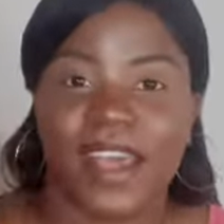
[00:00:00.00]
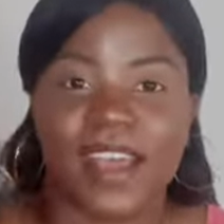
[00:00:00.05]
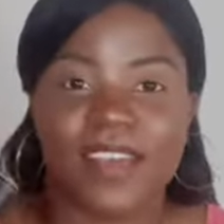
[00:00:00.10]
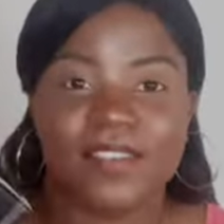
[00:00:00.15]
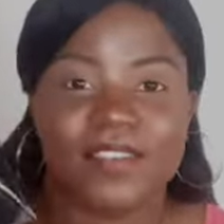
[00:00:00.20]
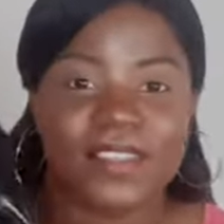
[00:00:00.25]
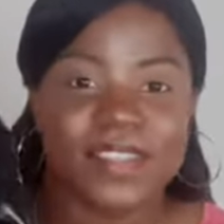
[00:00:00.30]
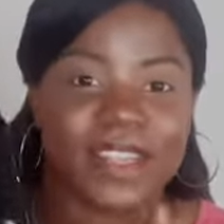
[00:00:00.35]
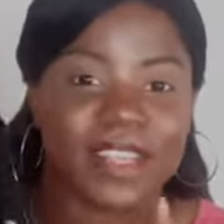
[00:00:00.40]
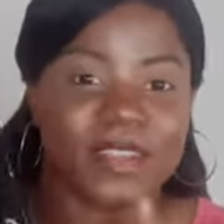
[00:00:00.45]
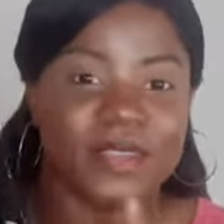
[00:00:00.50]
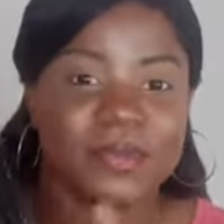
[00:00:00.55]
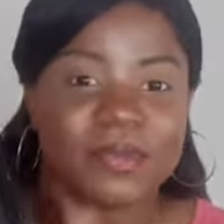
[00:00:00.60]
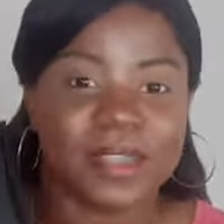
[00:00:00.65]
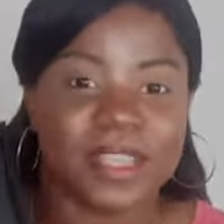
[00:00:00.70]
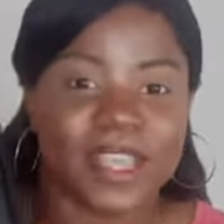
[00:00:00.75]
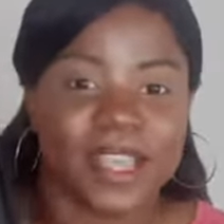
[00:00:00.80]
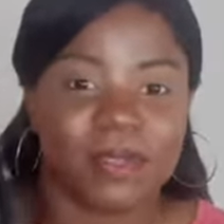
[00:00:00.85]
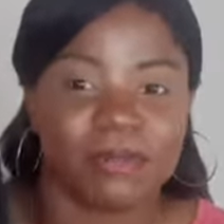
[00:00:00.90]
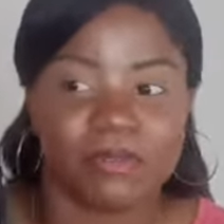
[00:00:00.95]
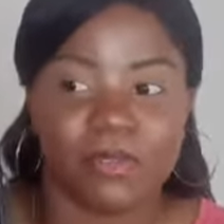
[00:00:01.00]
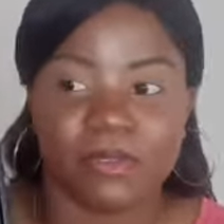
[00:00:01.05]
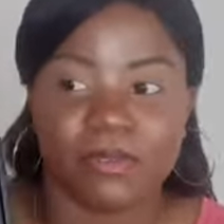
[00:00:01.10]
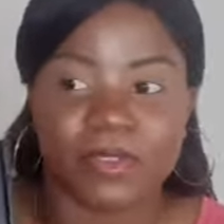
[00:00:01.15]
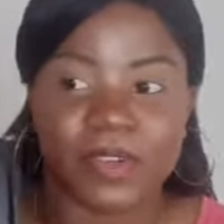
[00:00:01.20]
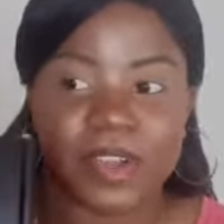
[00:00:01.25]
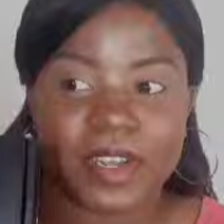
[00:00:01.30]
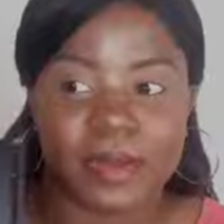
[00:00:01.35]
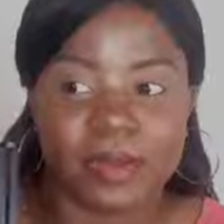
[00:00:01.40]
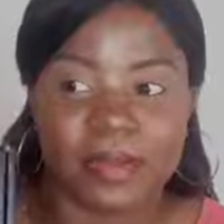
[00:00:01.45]
I feel like it would be helpful
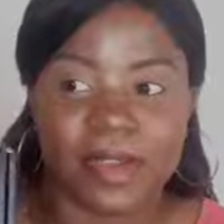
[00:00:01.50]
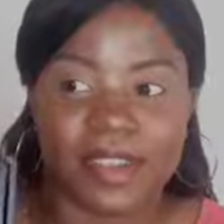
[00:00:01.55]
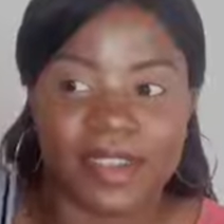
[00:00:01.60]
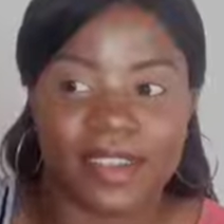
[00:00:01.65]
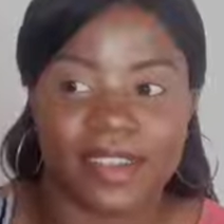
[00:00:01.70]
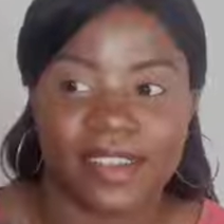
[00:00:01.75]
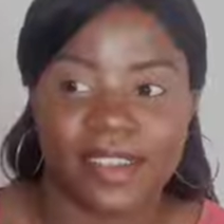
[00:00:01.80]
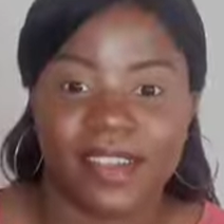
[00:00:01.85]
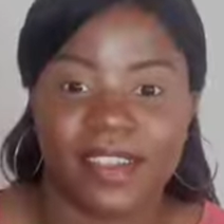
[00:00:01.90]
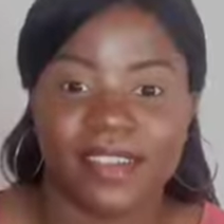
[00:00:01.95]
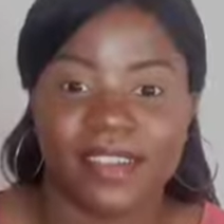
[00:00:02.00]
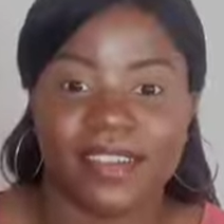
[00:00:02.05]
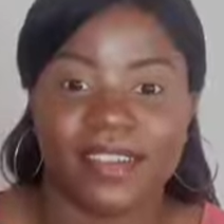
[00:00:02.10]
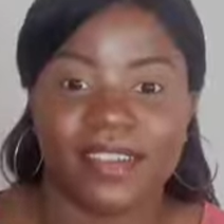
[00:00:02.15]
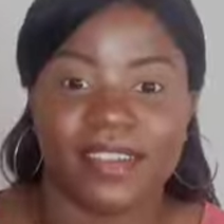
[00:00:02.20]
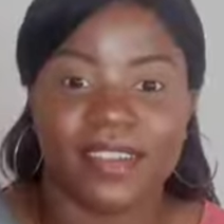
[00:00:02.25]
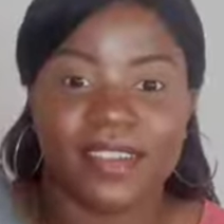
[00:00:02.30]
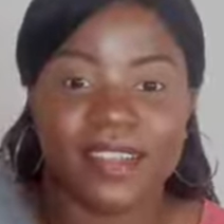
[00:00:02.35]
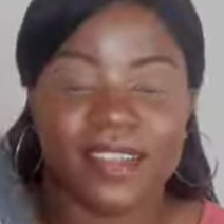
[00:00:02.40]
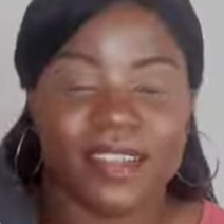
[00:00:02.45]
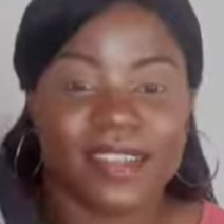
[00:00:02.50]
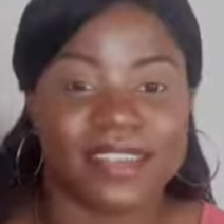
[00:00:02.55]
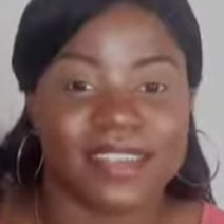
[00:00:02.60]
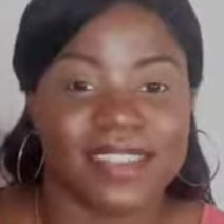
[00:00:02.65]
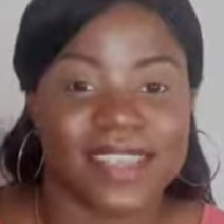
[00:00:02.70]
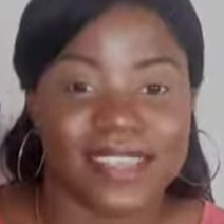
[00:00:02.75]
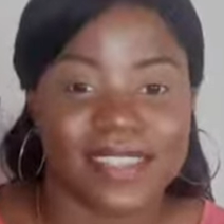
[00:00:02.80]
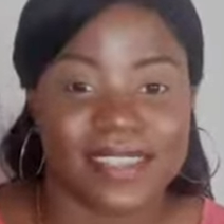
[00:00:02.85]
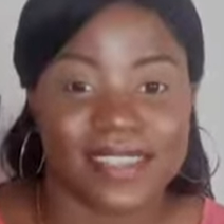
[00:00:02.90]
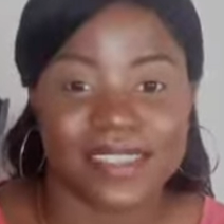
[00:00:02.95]
for anybody that
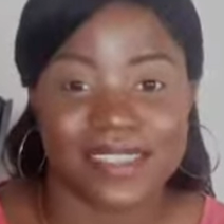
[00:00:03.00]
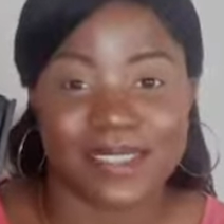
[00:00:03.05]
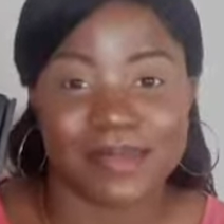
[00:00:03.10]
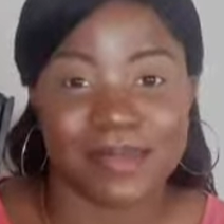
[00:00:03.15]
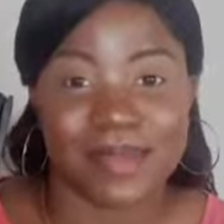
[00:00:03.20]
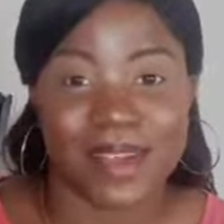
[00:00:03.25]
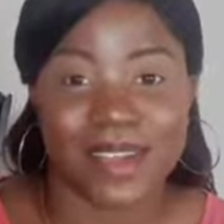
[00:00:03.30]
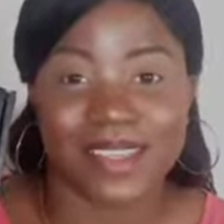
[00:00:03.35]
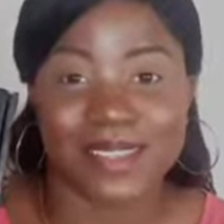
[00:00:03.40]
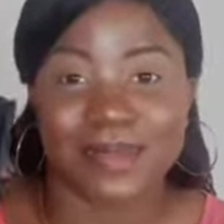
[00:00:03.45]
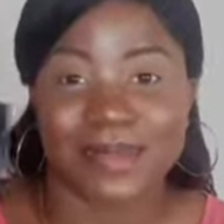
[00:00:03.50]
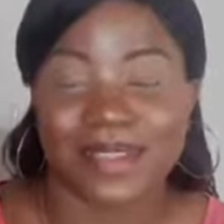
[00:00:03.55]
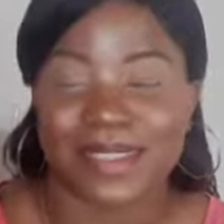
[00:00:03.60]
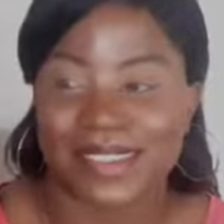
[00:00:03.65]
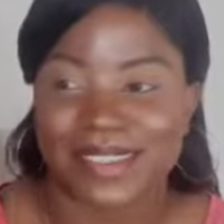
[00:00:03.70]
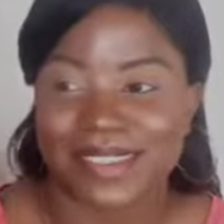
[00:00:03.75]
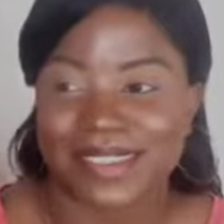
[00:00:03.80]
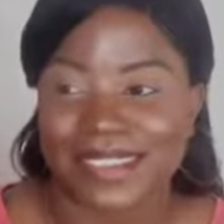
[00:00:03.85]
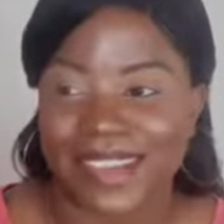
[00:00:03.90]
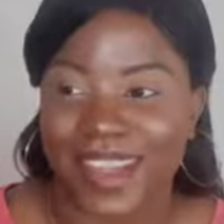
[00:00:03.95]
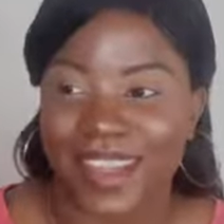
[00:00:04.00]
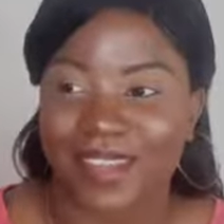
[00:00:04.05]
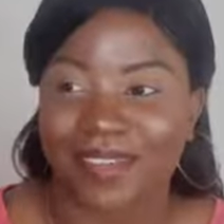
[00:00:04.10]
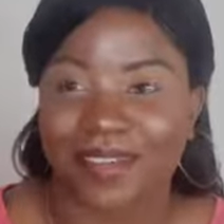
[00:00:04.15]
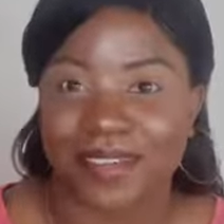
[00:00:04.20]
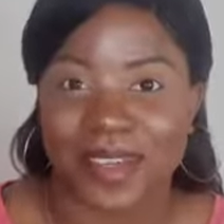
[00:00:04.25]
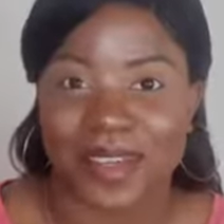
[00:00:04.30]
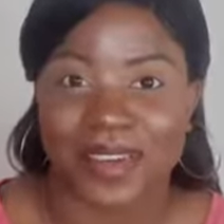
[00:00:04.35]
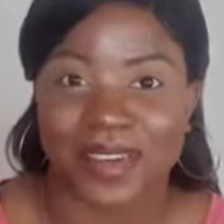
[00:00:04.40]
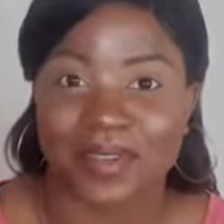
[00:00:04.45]
is getting this box but
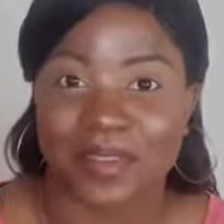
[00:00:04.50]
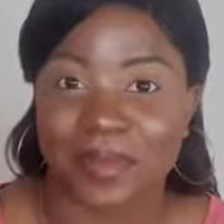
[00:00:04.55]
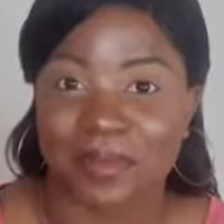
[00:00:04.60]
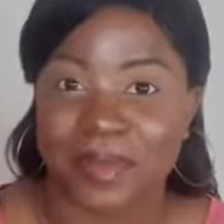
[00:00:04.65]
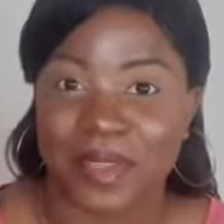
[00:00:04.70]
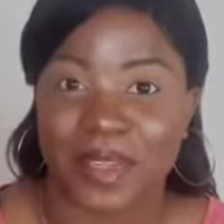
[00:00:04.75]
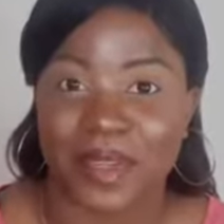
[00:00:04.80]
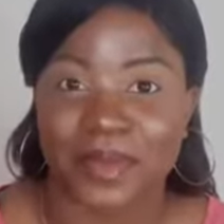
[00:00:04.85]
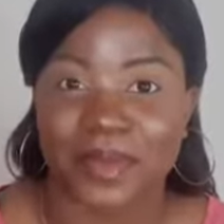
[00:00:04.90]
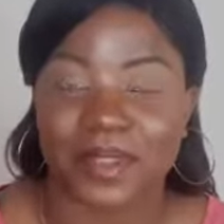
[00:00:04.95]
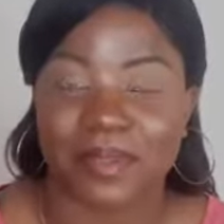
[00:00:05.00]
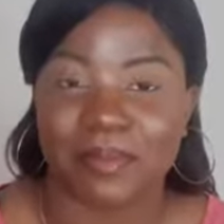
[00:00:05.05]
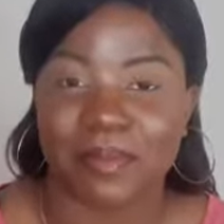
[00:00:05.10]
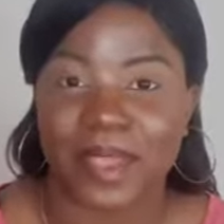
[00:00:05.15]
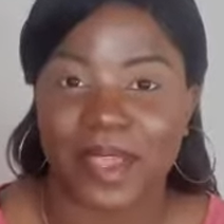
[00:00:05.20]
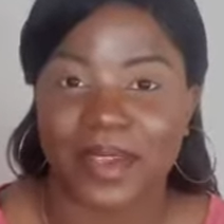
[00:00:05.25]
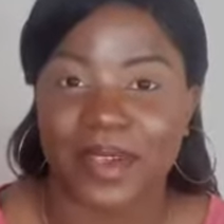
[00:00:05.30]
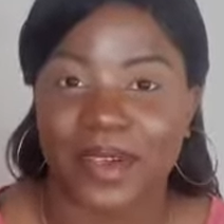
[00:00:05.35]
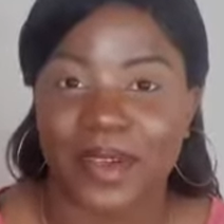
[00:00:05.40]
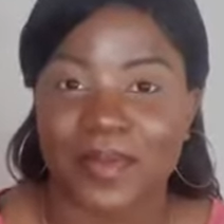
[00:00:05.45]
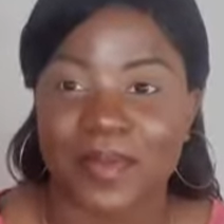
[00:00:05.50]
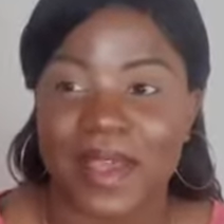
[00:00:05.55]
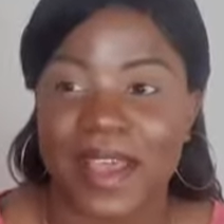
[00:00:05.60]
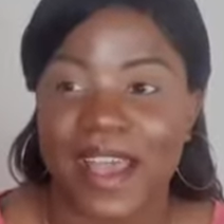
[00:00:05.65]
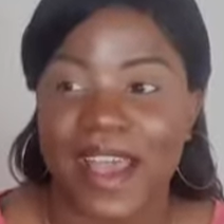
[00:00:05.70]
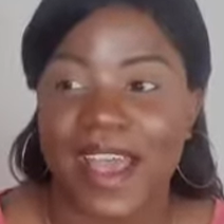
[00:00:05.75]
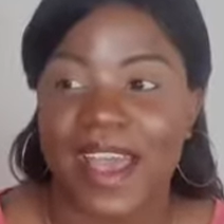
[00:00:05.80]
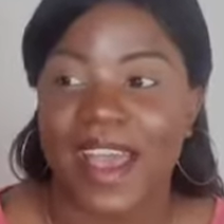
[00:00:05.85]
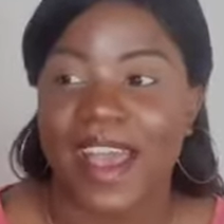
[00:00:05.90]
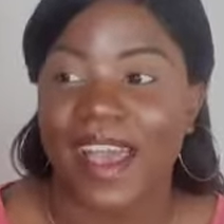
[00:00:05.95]
not very familiar with makeup
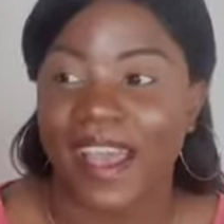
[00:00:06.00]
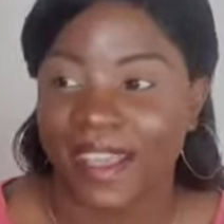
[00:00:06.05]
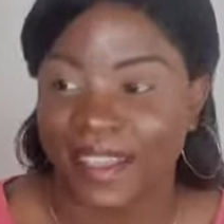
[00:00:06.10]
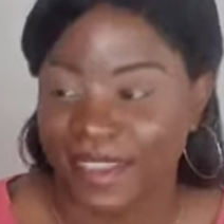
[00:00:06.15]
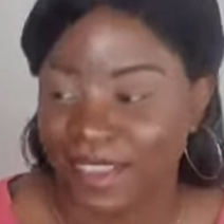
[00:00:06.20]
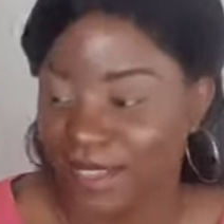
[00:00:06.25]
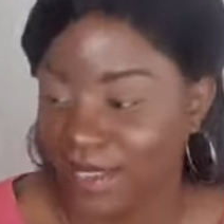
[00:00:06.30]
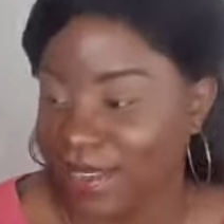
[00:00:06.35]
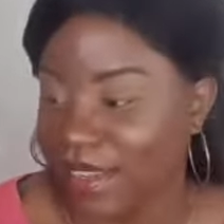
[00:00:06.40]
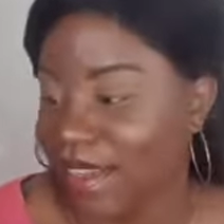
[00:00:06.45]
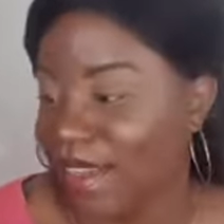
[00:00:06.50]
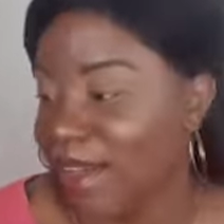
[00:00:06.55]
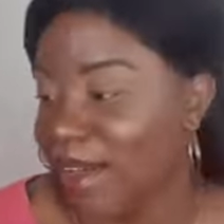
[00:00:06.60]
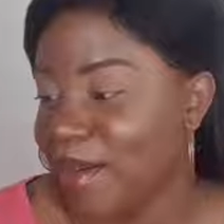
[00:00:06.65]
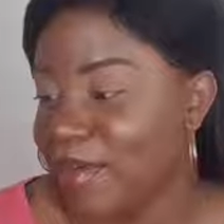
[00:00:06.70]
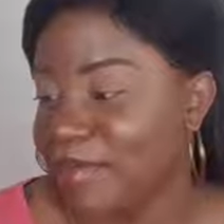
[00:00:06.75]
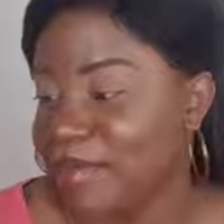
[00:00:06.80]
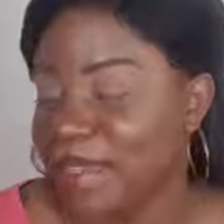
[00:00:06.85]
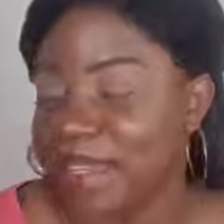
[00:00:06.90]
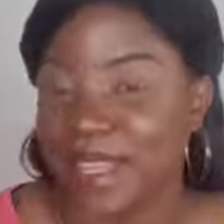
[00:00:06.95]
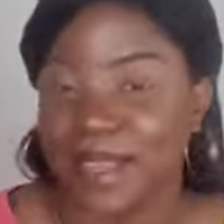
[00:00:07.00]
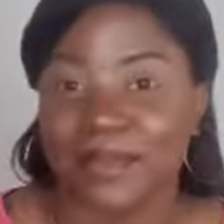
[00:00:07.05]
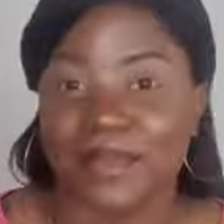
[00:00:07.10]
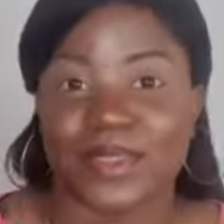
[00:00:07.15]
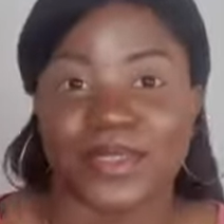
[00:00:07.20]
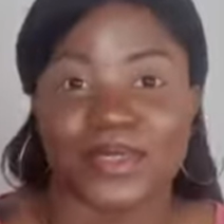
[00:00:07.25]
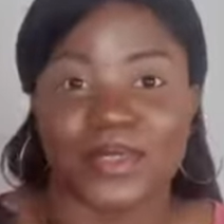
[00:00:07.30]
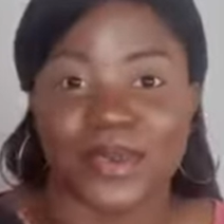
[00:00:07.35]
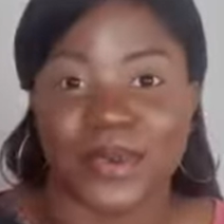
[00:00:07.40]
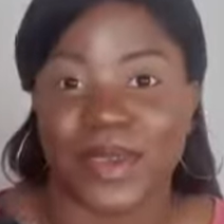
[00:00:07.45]
to be
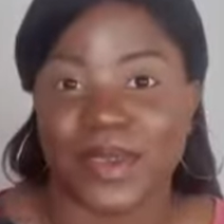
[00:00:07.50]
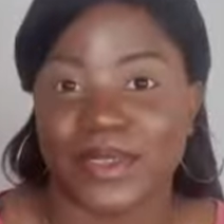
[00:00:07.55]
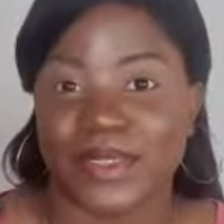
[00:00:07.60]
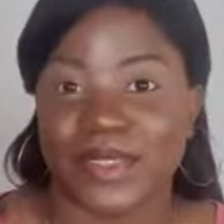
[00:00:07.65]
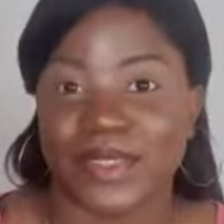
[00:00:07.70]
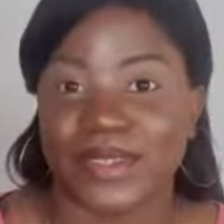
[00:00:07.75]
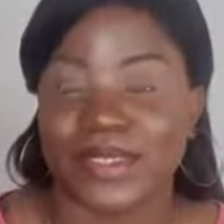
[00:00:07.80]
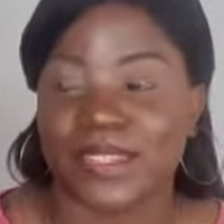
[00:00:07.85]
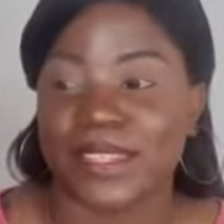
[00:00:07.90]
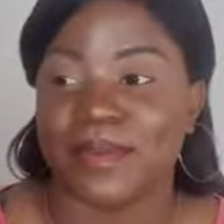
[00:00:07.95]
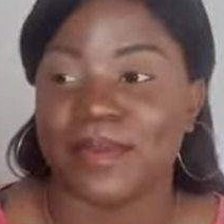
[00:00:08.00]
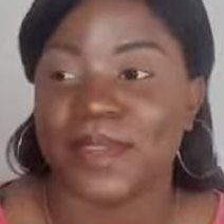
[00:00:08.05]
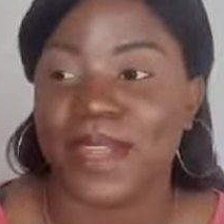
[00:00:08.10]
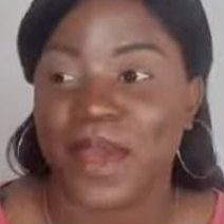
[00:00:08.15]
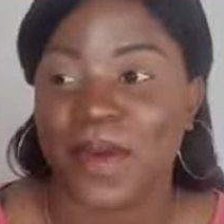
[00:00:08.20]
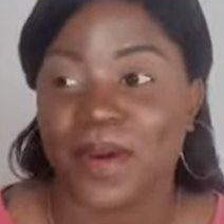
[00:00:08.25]
able to know how to use them.